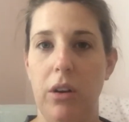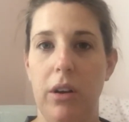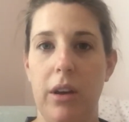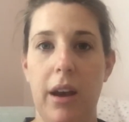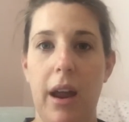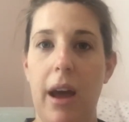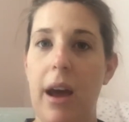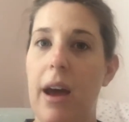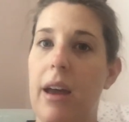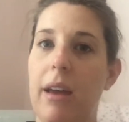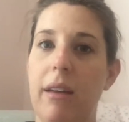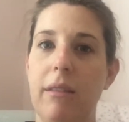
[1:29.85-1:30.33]
And
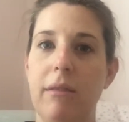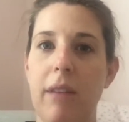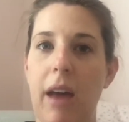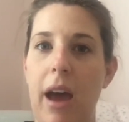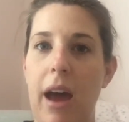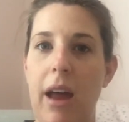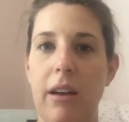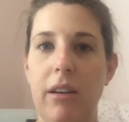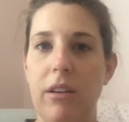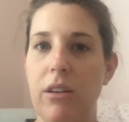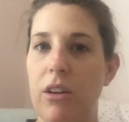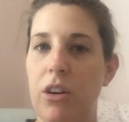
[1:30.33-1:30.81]
I
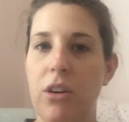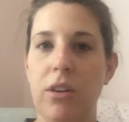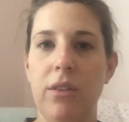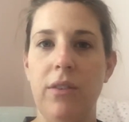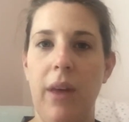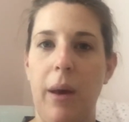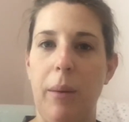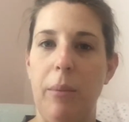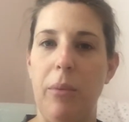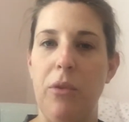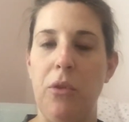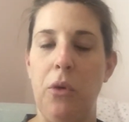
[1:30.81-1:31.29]
hadn't heard of
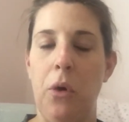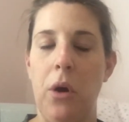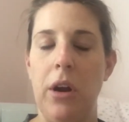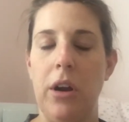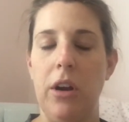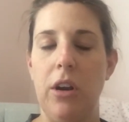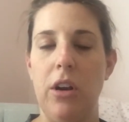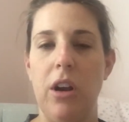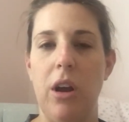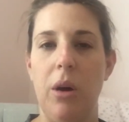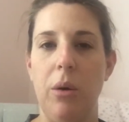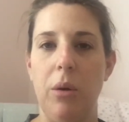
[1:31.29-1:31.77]
that before. I
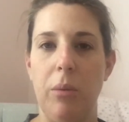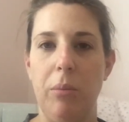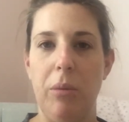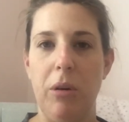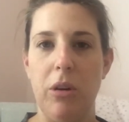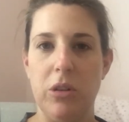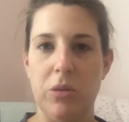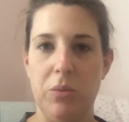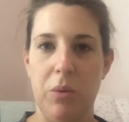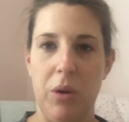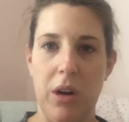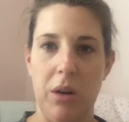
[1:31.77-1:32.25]
didn't know what a
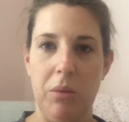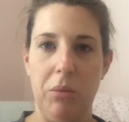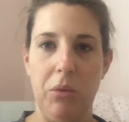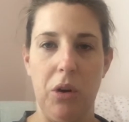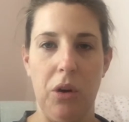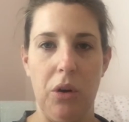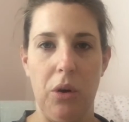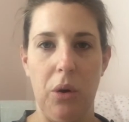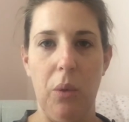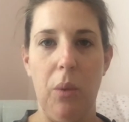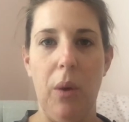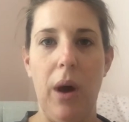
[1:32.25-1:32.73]
postpartum
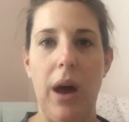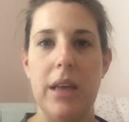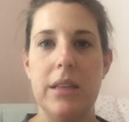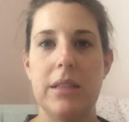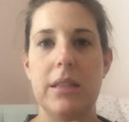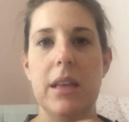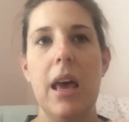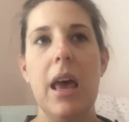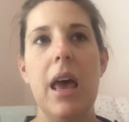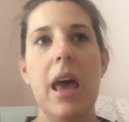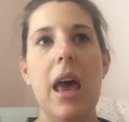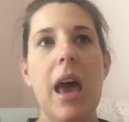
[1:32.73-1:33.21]
girdle was.
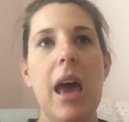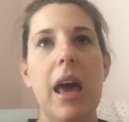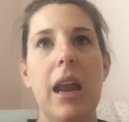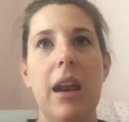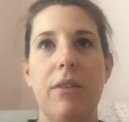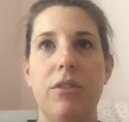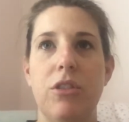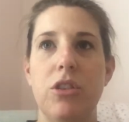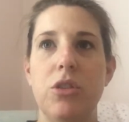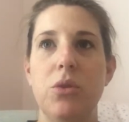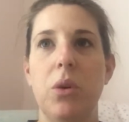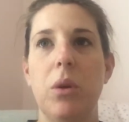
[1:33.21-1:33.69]
And
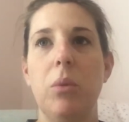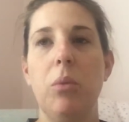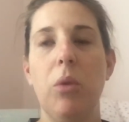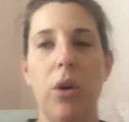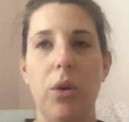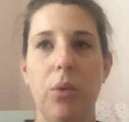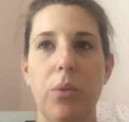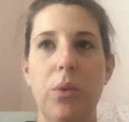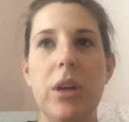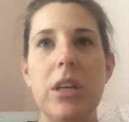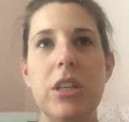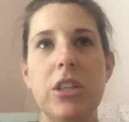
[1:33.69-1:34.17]
after doing more
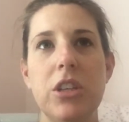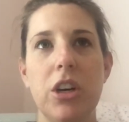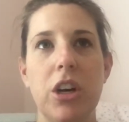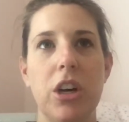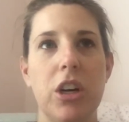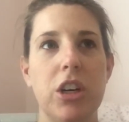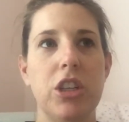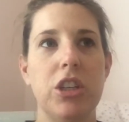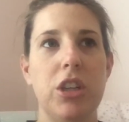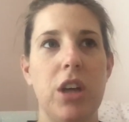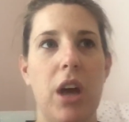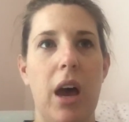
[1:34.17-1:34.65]

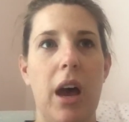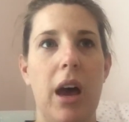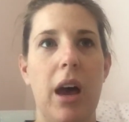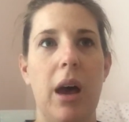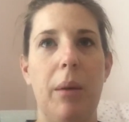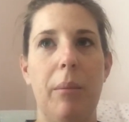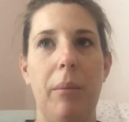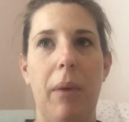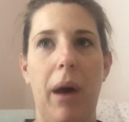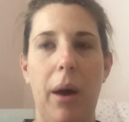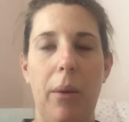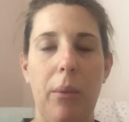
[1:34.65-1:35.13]
research,
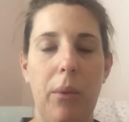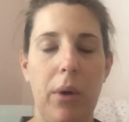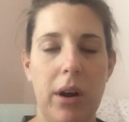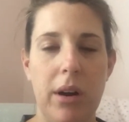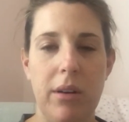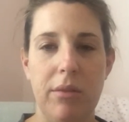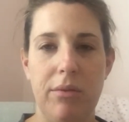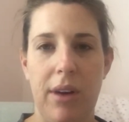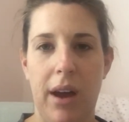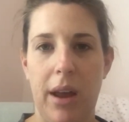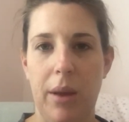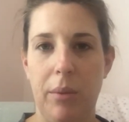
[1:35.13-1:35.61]
um, I wanted to
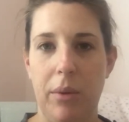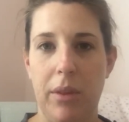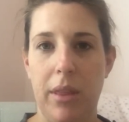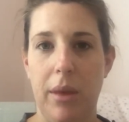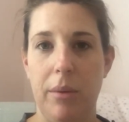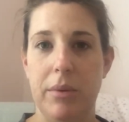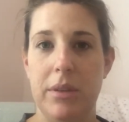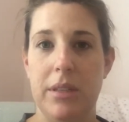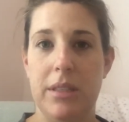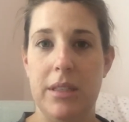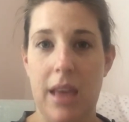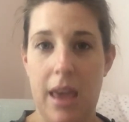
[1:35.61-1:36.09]
find one that
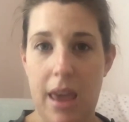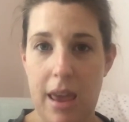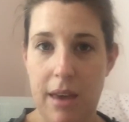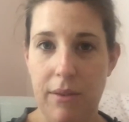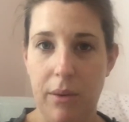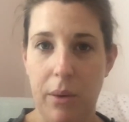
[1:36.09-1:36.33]
was safe.